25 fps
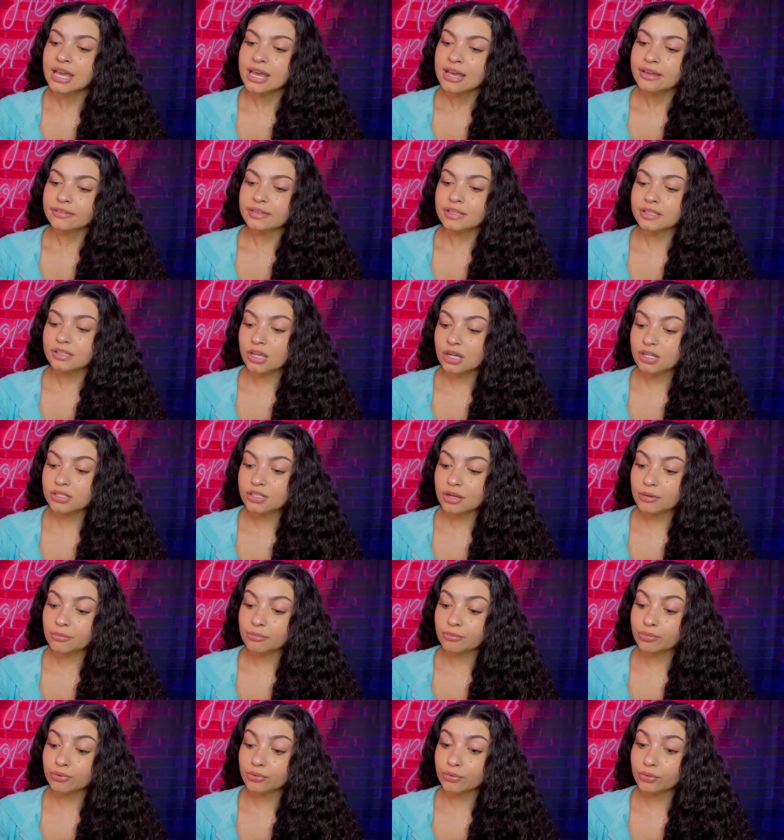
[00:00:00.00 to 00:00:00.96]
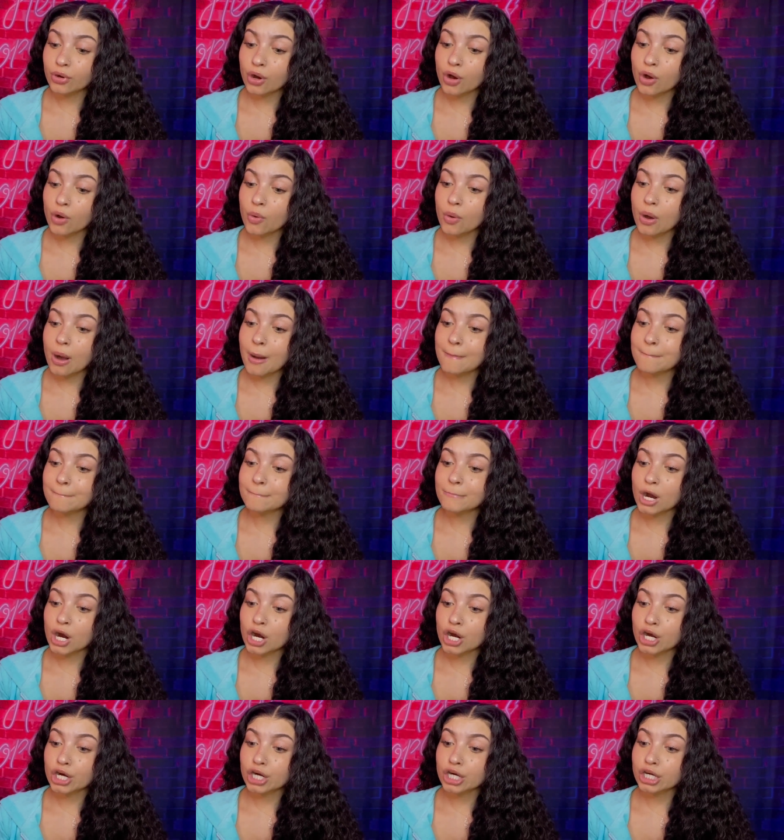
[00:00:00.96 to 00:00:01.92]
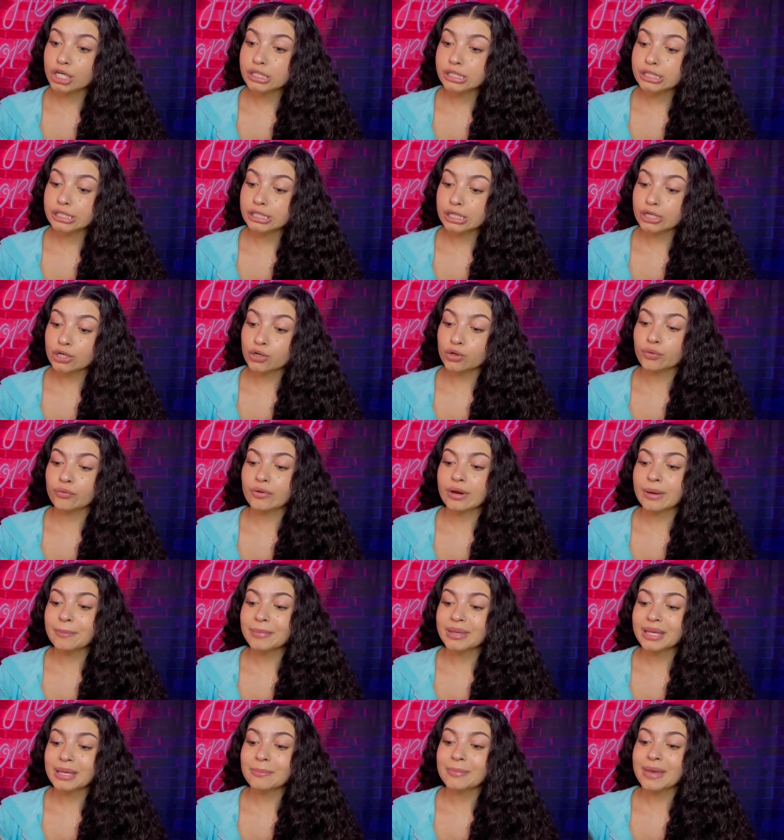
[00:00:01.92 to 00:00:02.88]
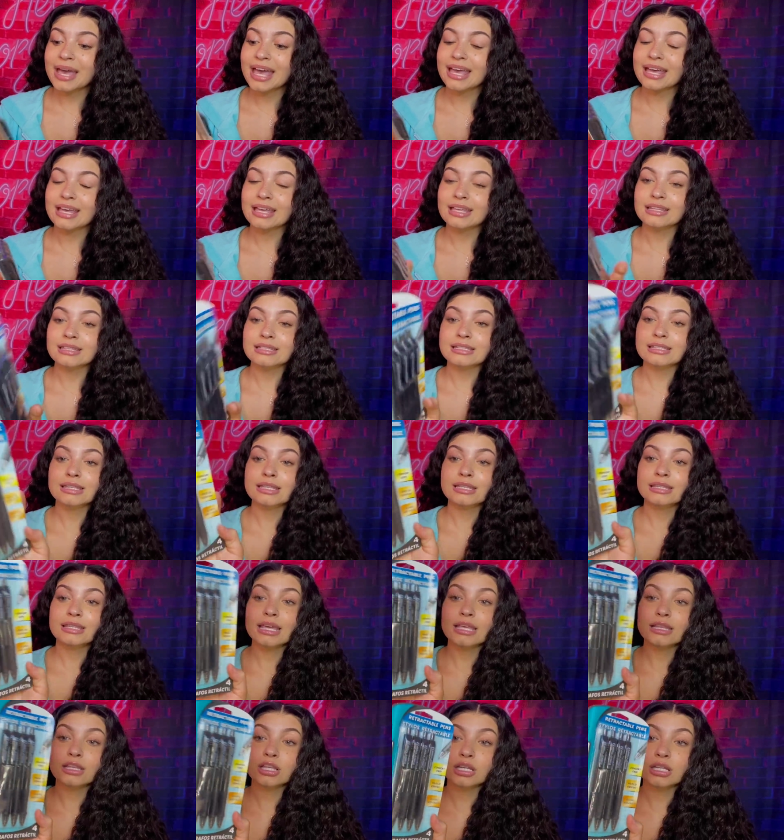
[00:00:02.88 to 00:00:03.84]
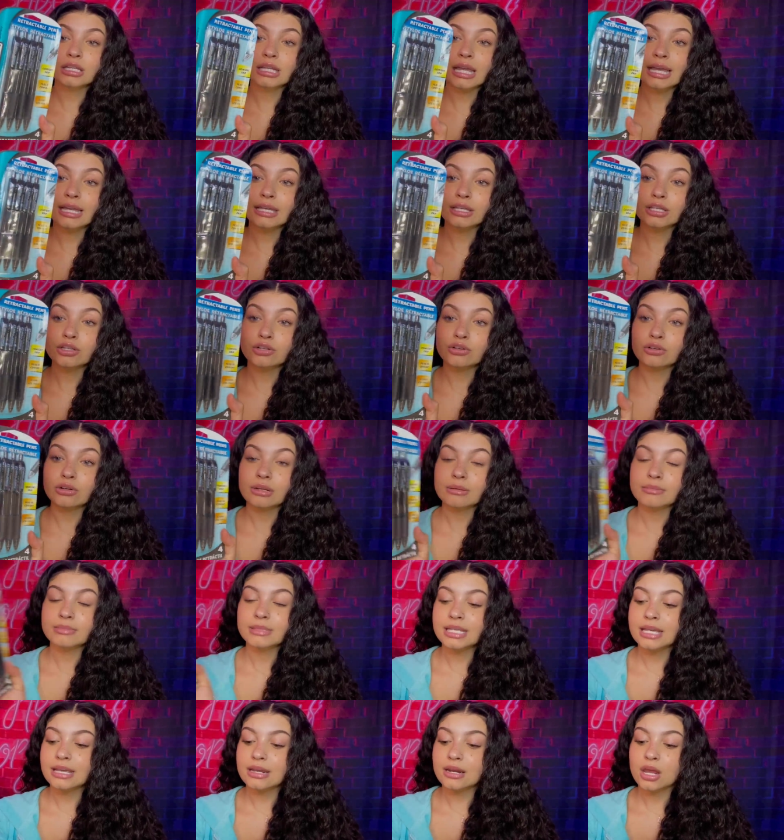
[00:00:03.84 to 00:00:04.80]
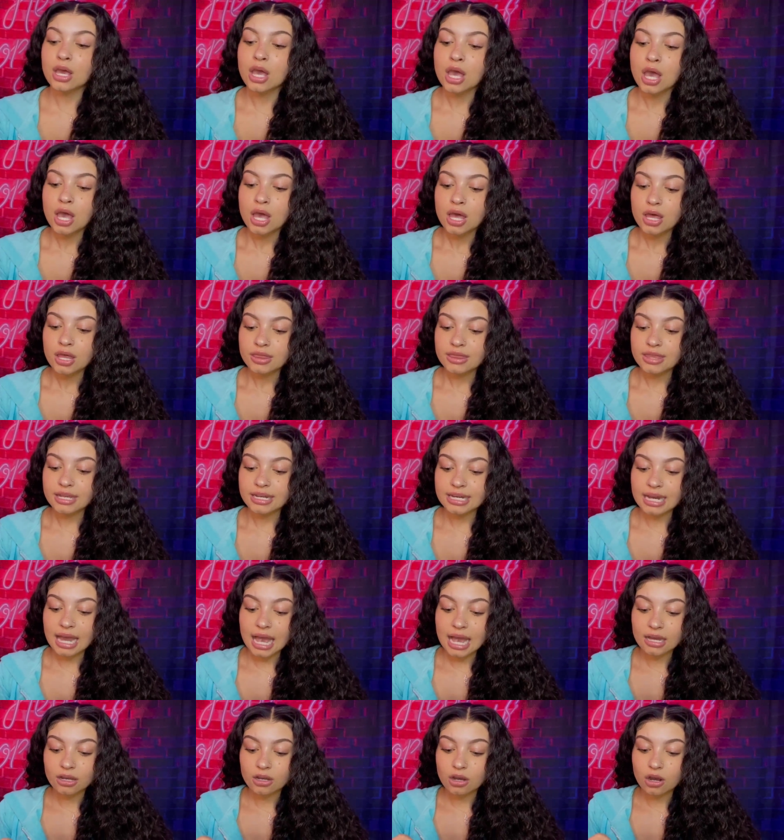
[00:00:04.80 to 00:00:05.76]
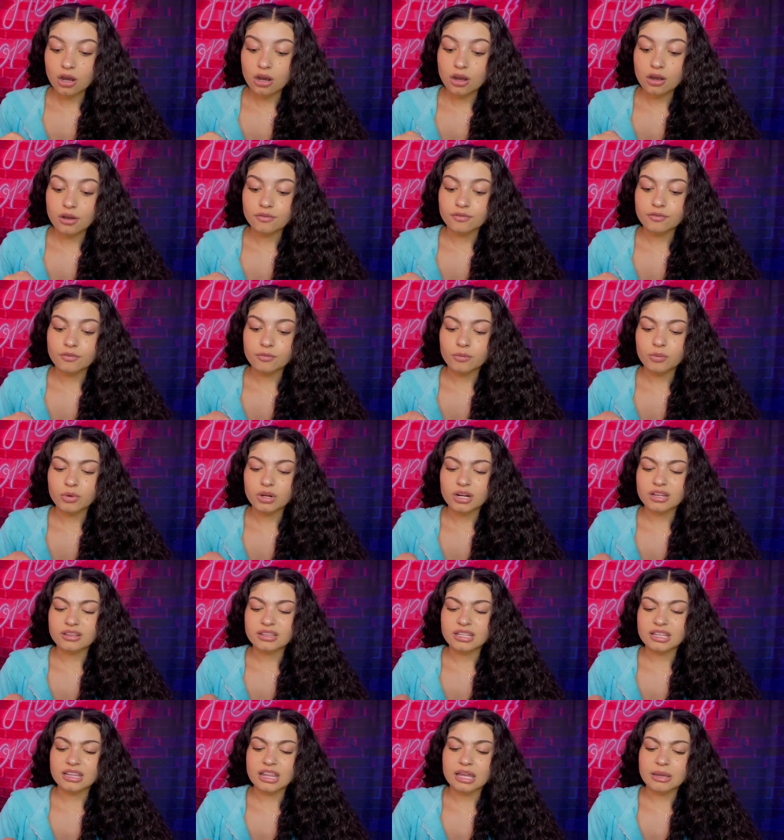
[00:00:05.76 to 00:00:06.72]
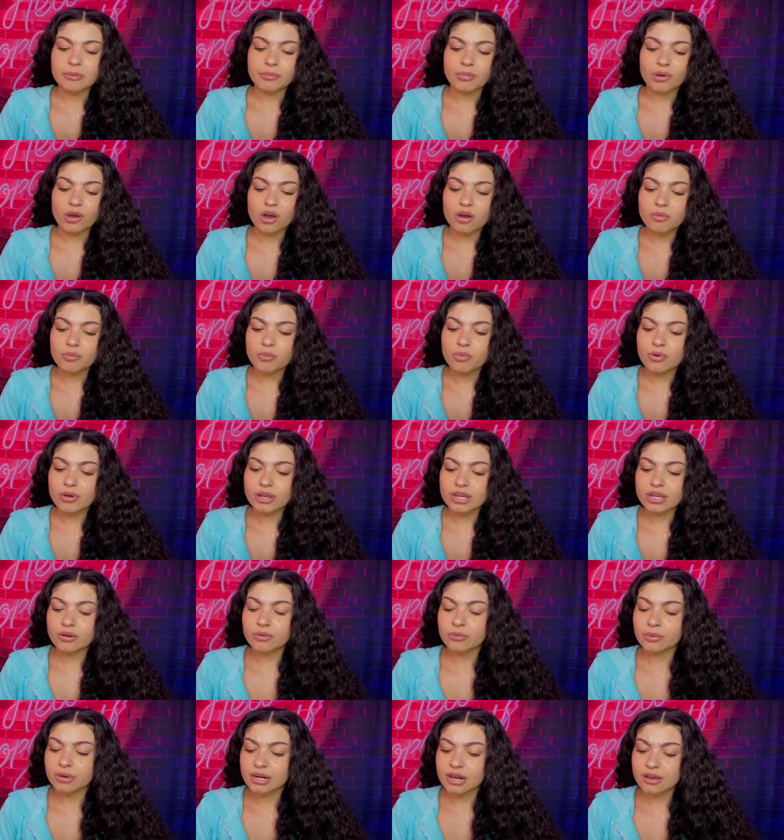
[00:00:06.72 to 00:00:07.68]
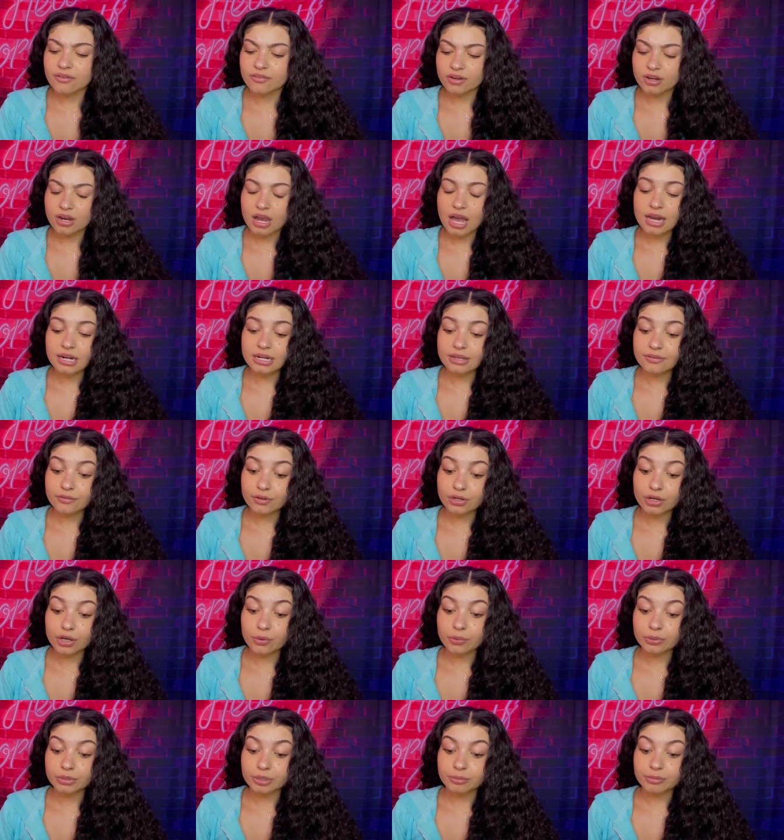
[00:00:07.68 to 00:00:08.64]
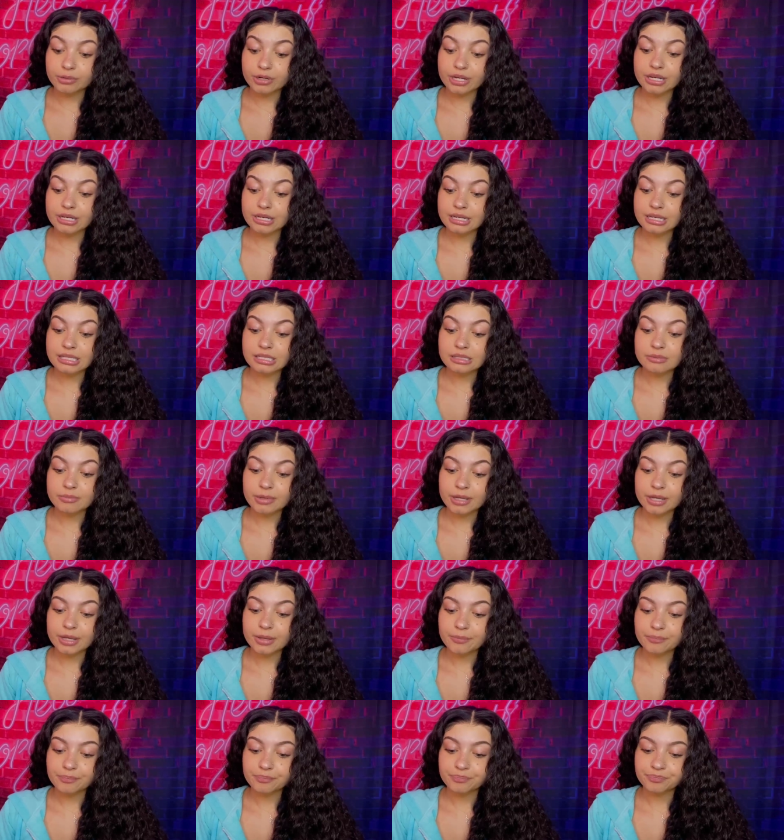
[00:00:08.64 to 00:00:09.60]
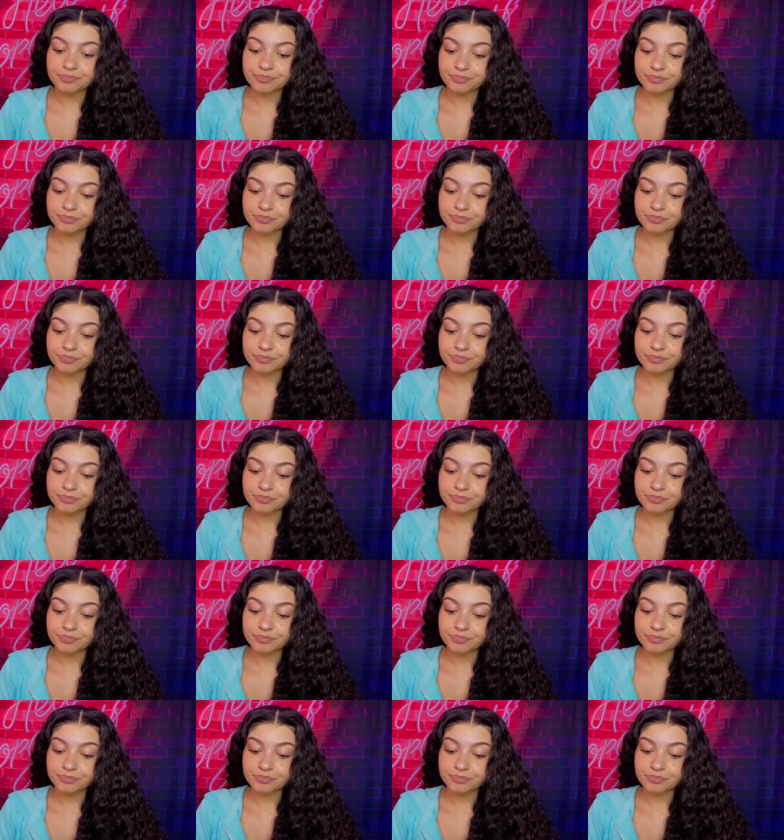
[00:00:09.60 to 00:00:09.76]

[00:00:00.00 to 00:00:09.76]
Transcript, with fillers: these are some ProMarx grippy pens they look like you know what i'm saying the knockoff what are they like ballpoint or whatever i don't even know what the brand is but